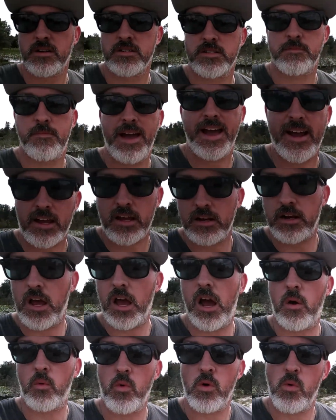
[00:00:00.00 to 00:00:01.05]
it's back in
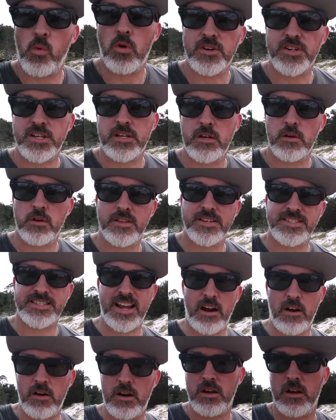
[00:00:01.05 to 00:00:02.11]
uh, World War II, this
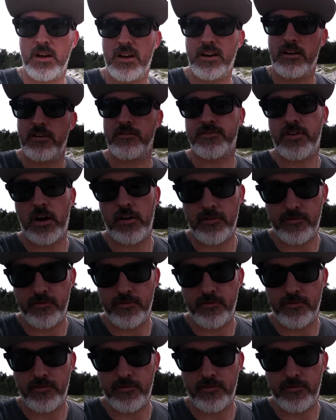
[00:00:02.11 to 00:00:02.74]
area of